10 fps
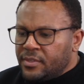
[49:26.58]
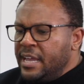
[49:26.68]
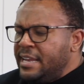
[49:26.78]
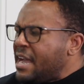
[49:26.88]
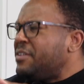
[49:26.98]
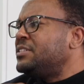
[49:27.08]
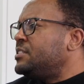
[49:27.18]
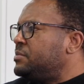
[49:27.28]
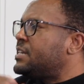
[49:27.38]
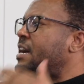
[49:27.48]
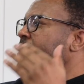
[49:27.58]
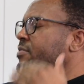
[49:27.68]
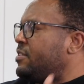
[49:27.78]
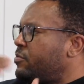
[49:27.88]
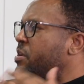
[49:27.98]
and now it seems to kind of
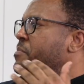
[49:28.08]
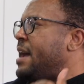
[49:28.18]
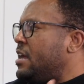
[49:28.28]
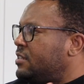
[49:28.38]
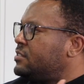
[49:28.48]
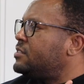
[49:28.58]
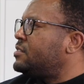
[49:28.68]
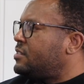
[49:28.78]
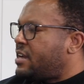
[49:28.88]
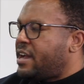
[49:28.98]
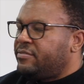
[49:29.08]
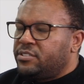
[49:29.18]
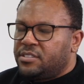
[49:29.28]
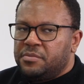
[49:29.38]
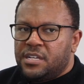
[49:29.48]
have rebalanced after
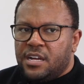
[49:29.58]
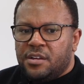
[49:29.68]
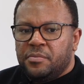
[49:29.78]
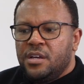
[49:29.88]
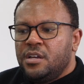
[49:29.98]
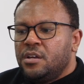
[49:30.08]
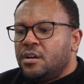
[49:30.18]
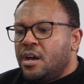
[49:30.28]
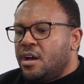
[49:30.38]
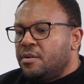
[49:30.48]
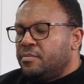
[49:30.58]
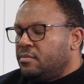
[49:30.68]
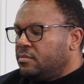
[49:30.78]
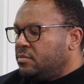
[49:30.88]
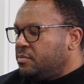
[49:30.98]
some time.
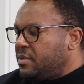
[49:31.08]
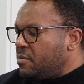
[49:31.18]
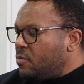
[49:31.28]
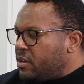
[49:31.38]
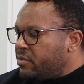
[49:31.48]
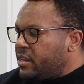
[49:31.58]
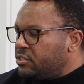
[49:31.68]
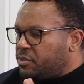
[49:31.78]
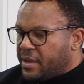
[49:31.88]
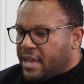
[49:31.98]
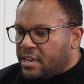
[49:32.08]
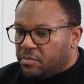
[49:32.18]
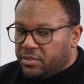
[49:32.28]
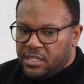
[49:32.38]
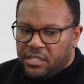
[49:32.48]
But I'm wondering, in Japan in
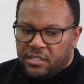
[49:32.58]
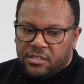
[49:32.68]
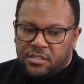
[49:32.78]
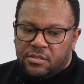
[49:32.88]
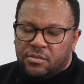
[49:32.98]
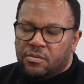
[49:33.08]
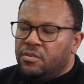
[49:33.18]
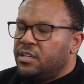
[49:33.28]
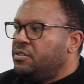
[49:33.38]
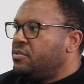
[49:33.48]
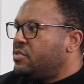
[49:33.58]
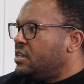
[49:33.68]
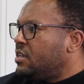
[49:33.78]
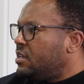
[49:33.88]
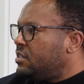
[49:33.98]
particular, what do you
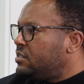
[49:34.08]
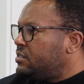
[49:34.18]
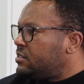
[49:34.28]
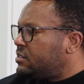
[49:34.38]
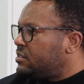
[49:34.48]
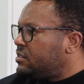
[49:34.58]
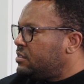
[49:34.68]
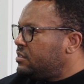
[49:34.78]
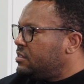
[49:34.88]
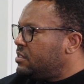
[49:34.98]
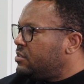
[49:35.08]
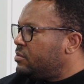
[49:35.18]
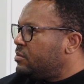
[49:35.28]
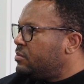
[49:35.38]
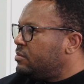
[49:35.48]
think is
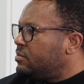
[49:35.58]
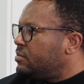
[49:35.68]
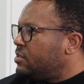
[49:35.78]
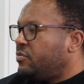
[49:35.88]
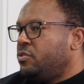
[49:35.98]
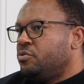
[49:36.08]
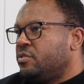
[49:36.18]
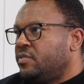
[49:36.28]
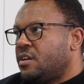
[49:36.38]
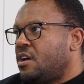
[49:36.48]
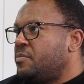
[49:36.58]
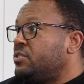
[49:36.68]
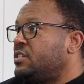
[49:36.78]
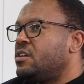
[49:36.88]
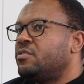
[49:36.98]
the future of
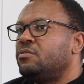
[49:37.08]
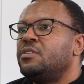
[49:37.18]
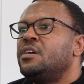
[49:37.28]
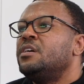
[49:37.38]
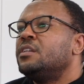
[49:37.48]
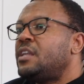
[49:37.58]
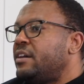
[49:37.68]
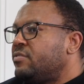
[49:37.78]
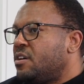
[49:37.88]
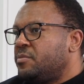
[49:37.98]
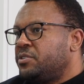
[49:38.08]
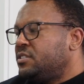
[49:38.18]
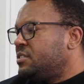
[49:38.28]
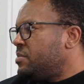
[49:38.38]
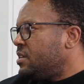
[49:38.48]
e-commerce? I know live commerce
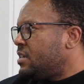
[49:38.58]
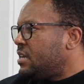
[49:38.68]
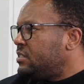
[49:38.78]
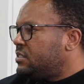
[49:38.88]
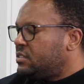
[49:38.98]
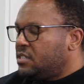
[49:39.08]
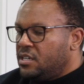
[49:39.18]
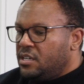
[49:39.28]
is something that has